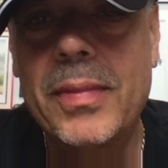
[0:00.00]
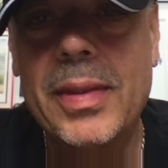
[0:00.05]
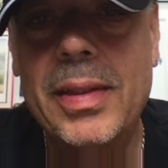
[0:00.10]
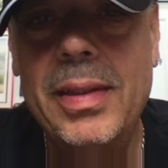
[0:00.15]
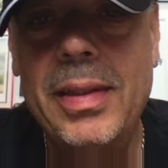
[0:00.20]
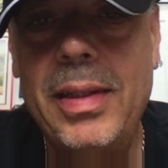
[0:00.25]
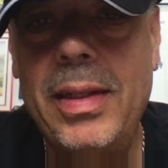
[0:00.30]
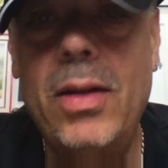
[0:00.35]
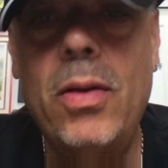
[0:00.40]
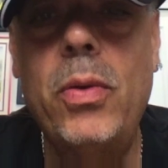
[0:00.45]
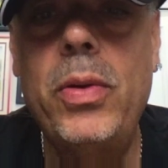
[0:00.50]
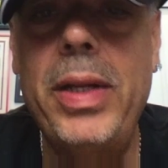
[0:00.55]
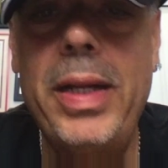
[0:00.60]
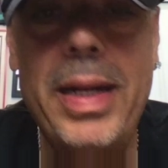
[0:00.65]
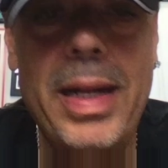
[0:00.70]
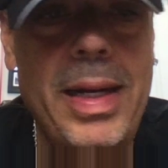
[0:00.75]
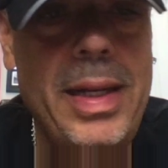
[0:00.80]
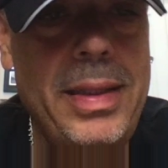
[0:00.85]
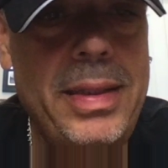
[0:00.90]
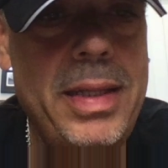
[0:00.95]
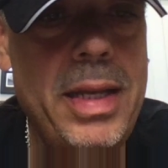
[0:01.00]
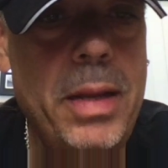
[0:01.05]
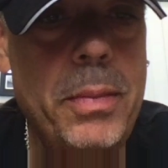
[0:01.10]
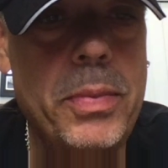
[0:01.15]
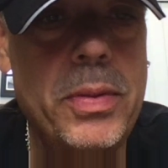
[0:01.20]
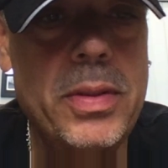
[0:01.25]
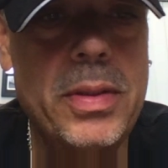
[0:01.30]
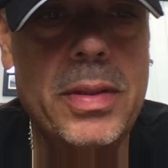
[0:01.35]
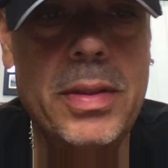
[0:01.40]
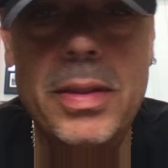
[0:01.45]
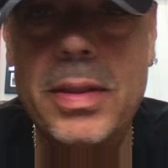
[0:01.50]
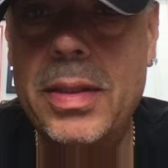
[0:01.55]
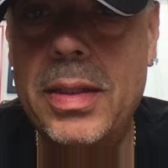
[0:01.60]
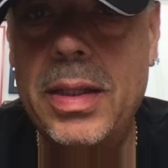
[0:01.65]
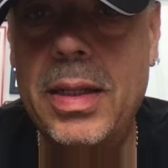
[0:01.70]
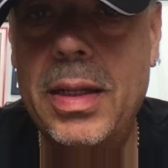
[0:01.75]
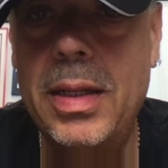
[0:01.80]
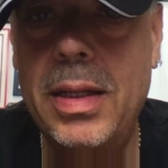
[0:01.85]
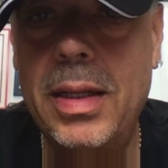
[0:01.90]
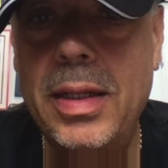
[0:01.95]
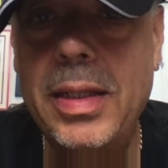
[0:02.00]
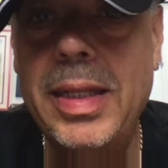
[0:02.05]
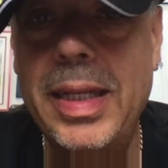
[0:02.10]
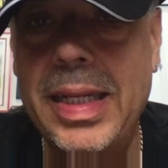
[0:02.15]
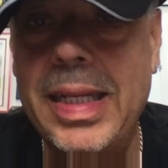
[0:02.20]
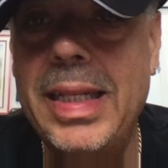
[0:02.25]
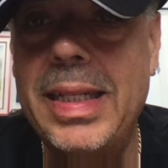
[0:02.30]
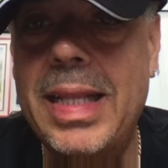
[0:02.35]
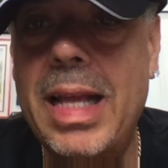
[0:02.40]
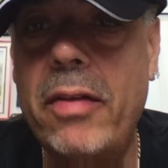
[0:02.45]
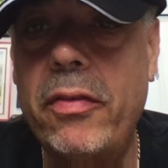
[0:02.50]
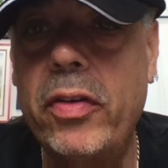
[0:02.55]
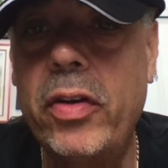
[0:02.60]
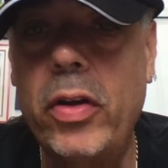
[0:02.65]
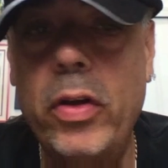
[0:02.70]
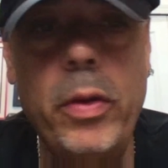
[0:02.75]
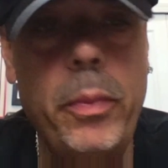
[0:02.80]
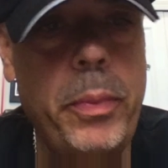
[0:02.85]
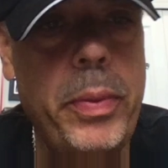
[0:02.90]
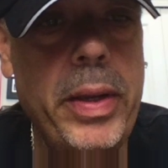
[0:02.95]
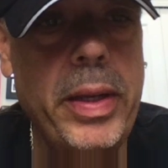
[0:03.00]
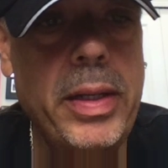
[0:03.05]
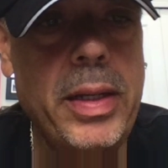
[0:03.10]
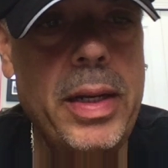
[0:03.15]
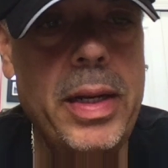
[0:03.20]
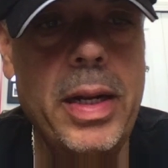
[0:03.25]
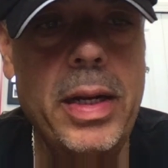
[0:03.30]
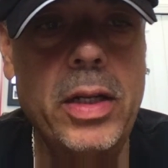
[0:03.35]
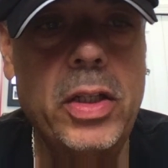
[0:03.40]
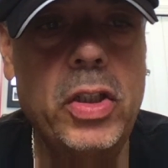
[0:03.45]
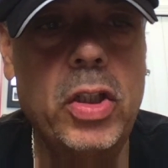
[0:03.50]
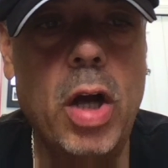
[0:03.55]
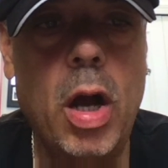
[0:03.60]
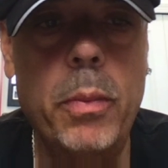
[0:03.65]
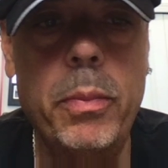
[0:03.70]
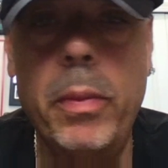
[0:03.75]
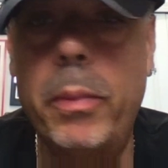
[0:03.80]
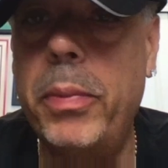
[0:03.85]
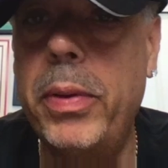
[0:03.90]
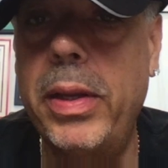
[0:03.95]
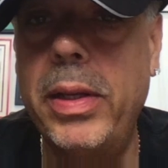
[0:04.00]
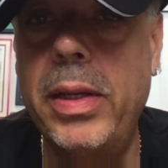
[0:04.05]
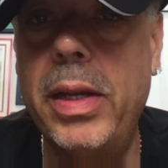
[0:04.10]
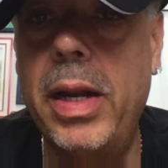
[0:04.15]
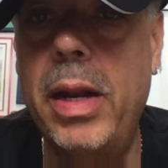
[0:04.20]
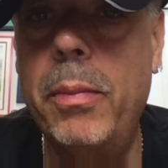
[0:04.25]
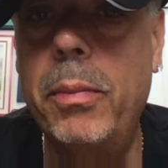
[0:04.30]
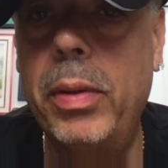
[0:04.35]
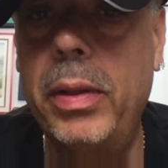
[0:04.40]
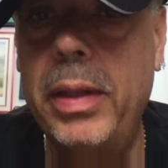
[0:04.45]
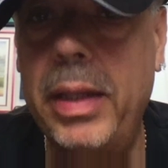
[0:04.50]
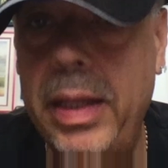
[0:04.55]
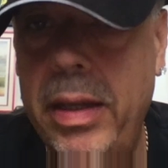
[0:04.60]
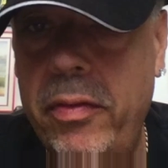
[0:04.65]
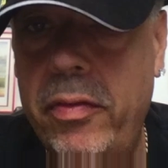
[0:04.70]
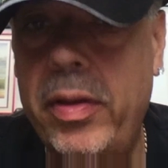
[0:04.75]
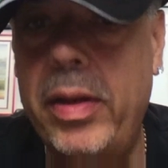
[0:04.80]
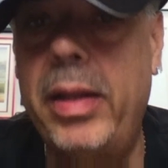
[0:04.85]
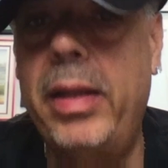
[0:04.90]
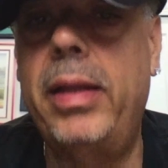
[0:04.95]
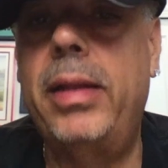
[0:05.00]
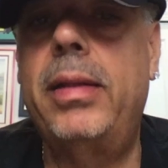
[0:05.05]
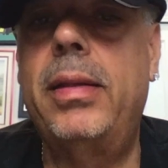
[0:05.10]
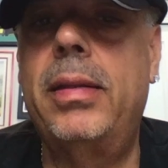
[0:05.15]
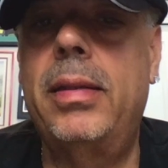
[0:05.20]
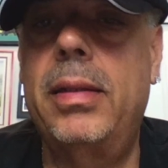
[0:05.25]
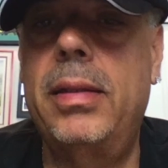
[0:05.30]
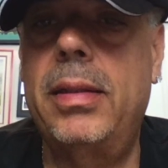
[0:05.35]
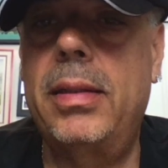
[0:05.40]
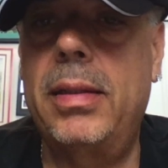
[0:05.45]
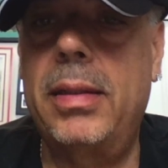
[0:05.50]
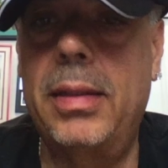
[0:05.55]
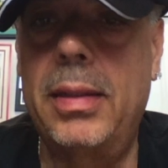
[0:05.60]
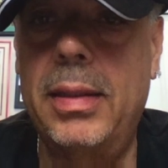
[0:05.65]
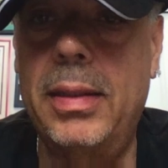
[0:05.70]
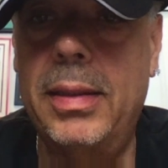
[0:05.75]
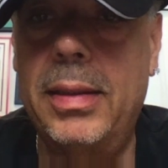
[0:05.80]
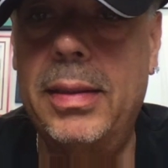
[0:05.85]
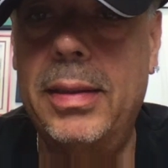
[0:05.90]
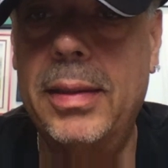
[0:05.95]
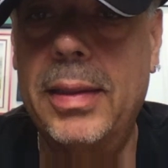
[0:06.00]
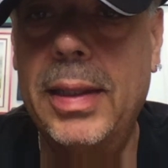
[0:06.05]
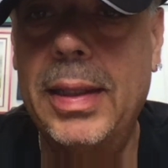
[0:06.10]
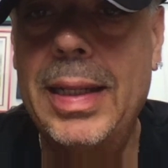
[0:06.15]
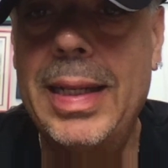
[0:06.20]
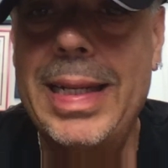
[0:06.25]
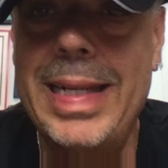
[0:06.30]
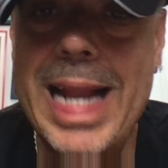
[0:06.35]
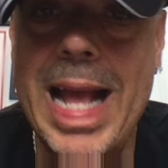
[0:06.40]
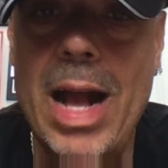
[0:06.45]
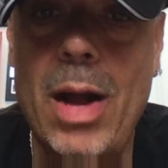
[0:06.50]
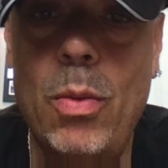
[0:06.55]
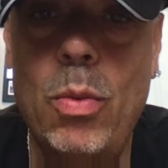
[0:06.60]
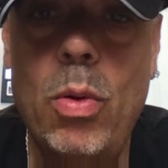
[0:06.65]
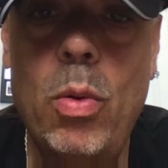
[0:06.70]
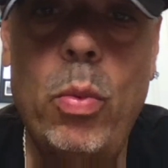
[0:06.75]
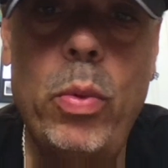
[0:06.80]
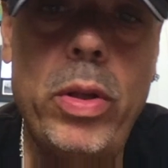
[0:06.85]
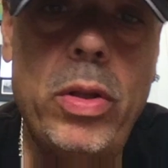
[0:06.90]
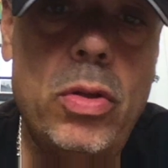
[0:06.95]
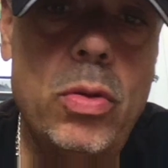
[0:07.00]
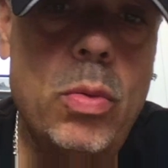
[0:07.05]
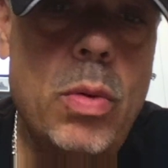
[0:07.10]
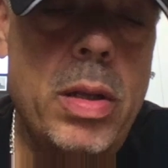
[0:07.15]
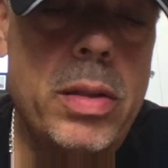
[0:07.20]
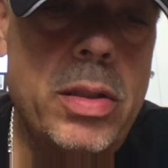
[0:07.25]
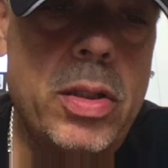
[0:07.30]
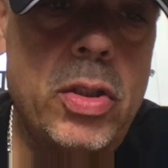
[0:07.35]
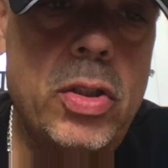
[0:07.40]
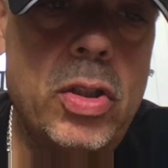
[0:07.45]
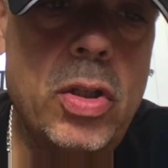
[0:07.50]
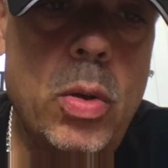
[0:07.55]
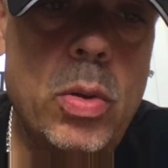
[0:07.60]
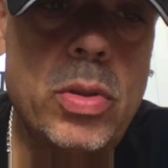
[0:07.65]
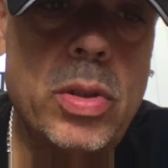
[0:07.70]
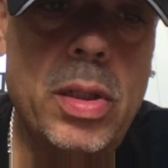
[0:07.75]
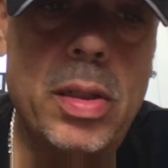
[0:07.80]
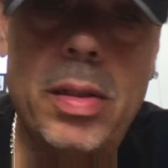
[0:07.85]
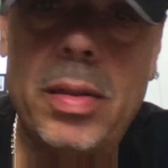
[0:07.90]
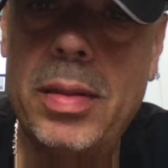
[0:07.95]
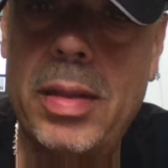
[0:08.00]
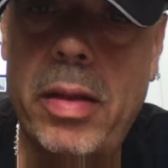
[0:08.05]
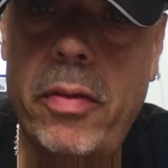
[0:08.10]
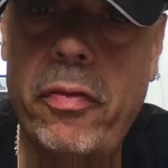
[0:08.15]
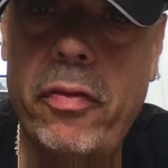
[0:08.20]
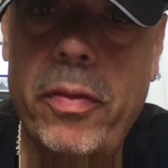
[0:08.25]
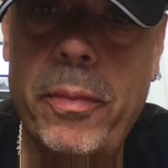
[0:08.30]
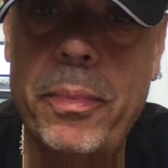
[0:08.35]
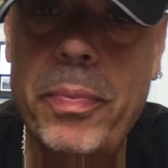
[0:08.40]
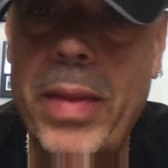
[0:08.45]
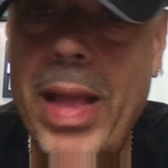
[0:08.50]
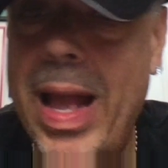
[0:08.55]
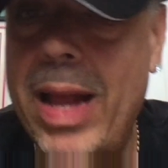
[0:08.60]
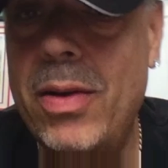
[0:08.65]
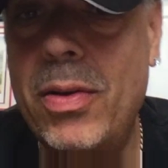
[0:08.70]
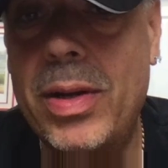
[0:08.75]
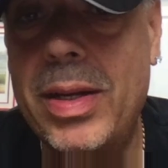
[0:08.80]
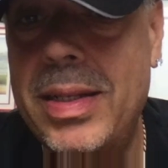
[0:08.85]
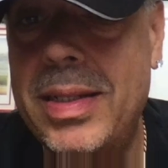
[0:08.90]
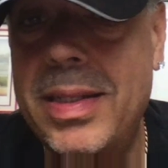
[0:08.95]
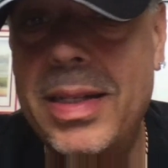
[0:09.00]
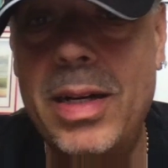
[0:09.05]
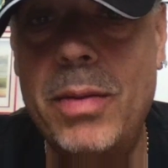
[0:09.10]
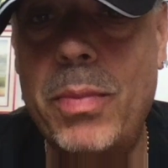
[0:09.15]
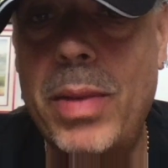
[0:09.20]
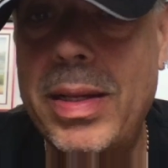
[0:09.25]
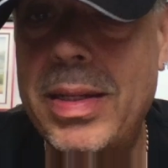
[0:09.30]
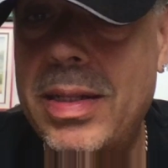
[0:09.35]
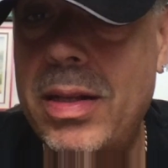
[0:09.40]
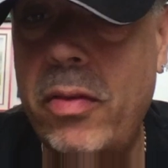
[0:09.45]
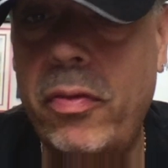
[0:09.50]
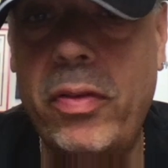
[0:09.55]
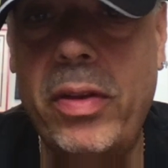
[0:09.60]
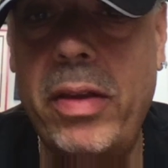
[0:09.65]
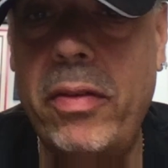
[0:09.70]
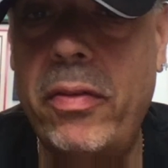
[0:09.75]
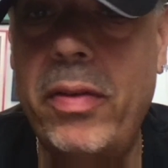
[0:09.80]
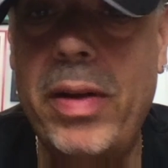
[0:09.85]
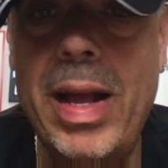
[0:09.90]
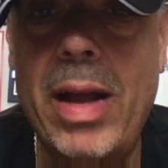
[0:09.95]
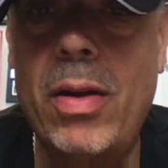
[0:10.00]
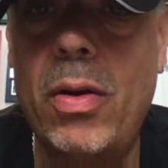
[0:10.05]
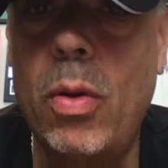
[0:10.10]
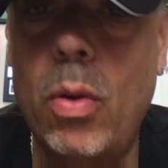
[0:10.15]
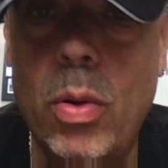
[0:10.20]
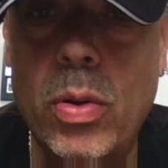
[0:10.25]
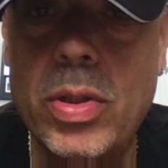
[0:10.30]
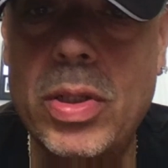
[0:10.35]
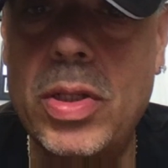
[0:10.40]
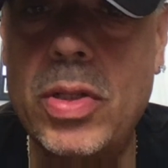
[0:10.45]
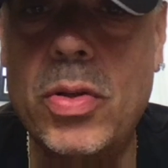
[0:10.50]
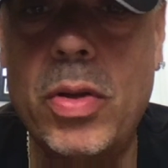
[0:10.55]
you don't need any tips. You need to have a good opinion and a sharp opinion and believe in it. Now, what we do on this show is a little different. I don't consider myself giving out horses or